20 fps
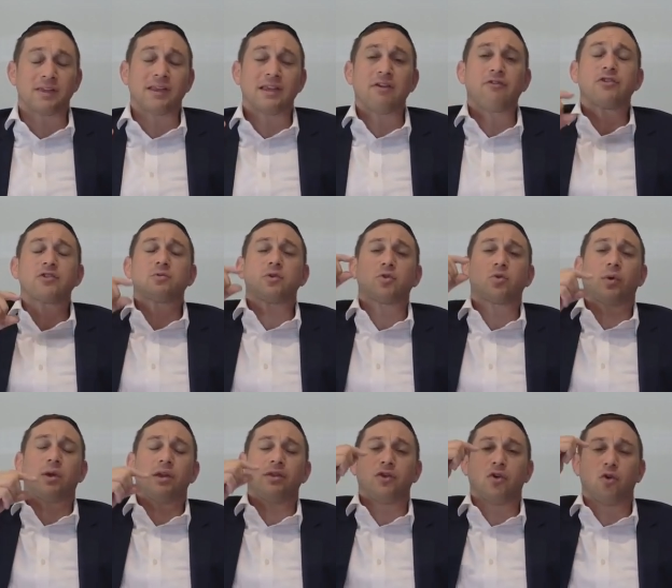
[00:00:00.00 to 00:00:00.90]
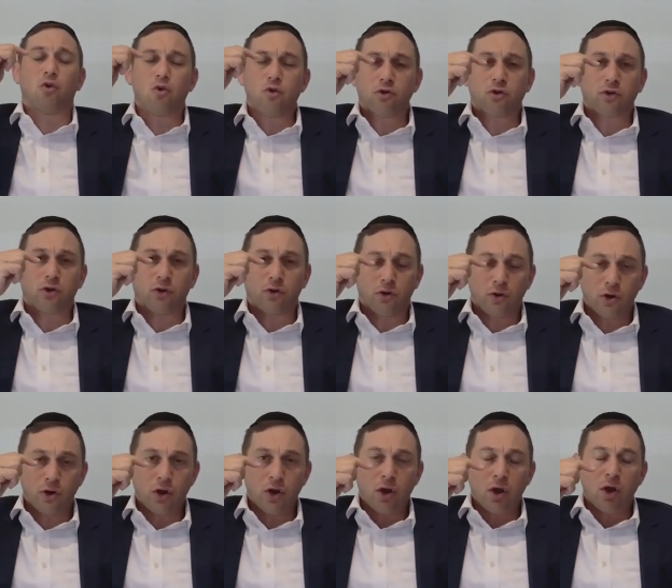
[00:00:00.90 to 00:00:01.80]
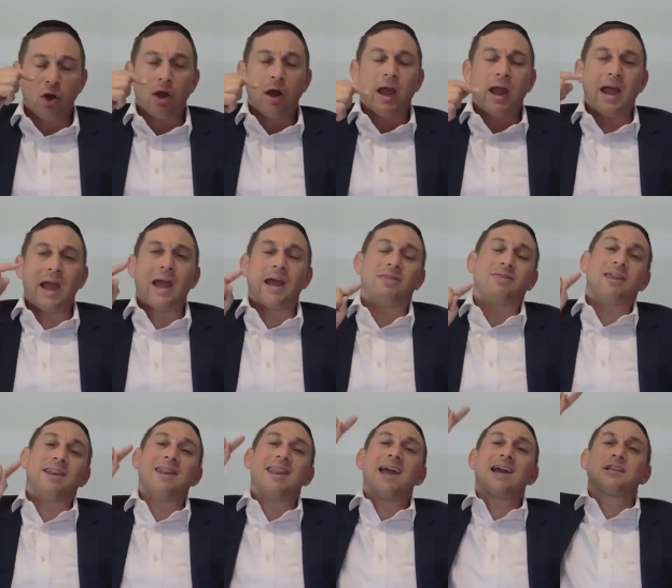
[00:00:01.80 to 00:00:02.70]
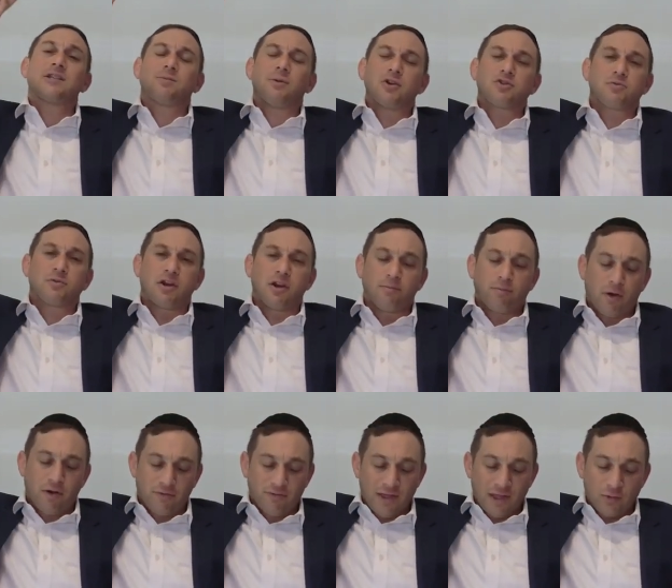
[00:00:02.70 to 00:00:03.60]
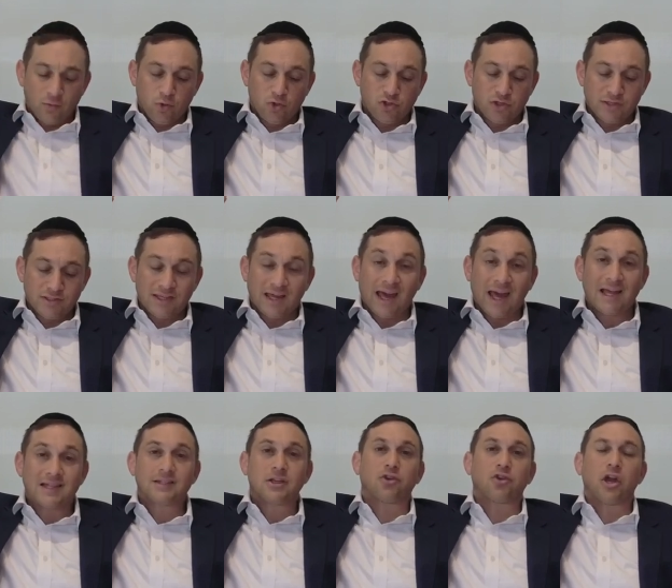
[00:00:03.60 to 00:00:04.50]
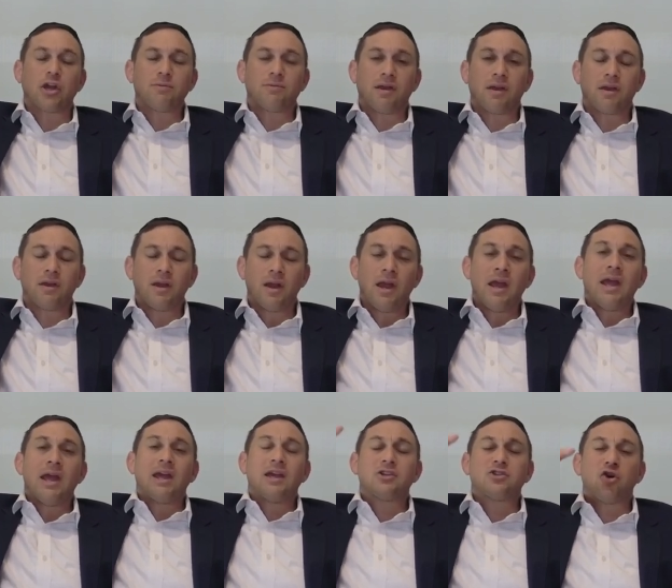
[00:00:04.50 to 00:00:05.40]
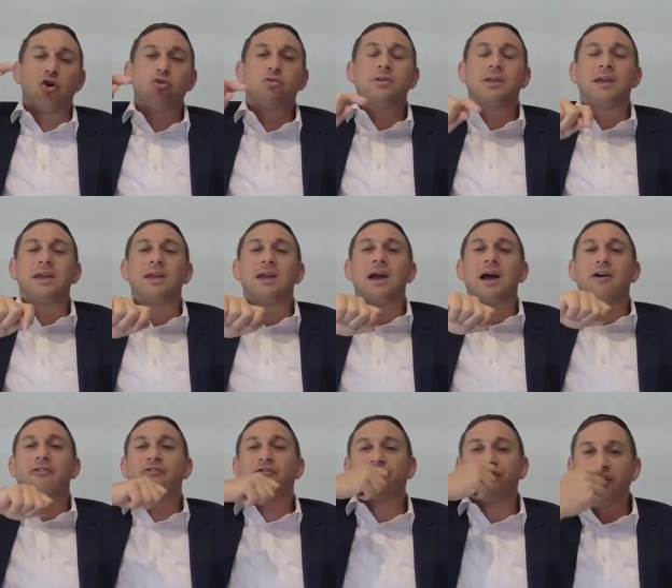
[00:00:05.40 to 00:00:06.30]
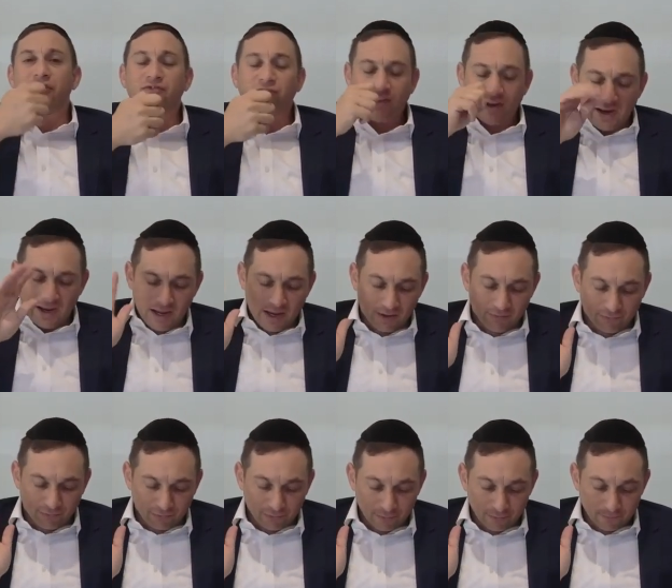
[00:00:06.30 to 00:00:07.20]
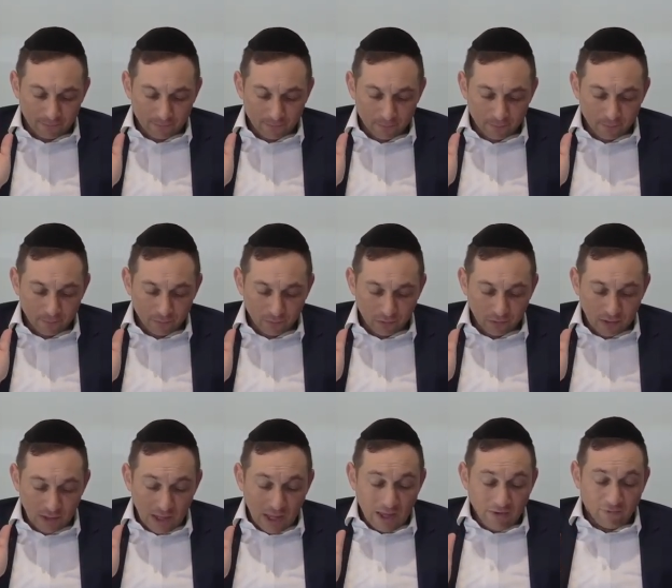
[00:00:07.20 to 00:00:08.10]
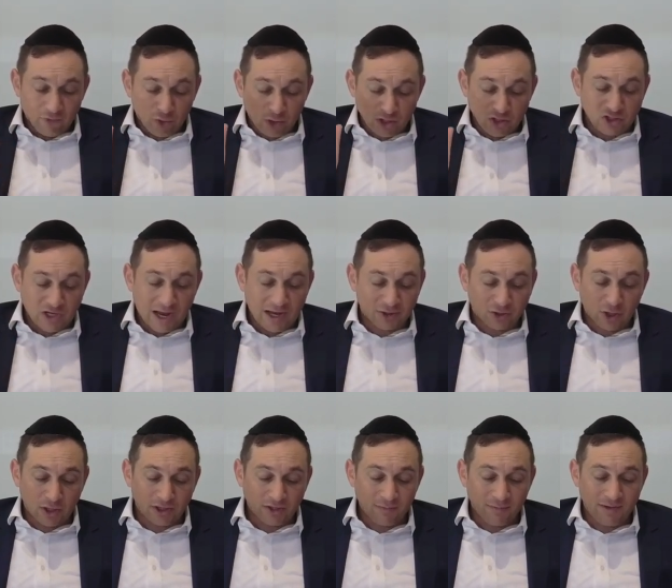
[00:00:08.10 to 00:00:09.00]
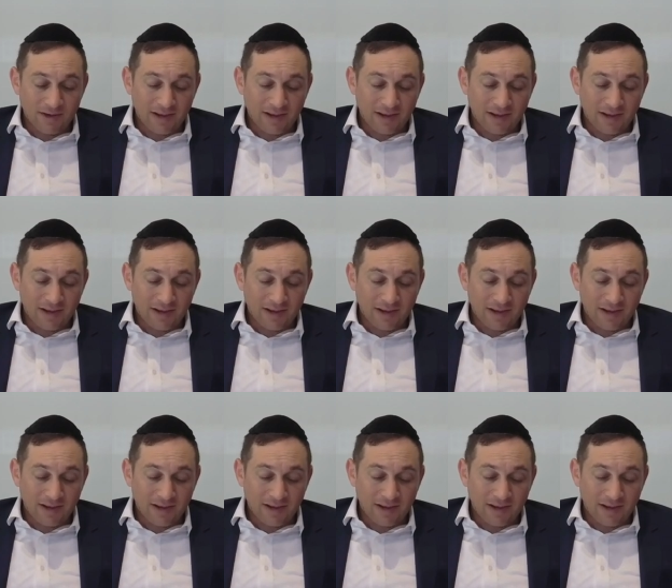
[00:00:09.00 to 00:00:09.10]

difference between the uchlo and the next measurement above that, which is the chatzit toimin, is only a fifth and a half. That's what